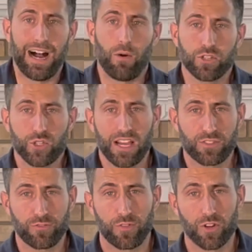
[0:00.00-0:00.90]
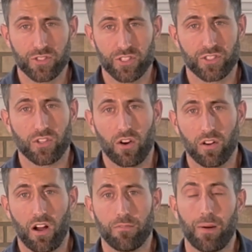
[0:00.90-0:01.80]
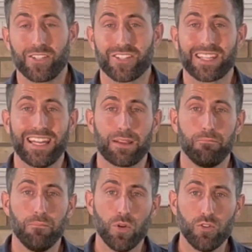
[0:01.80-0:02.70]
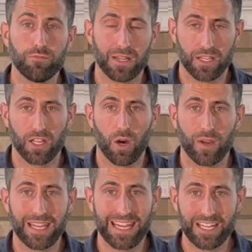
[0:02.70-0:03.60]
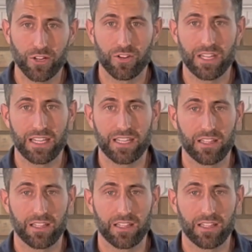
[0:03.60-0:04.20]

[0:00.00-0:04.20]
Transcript: I want you guys first to start off by just getting movement going in your knee.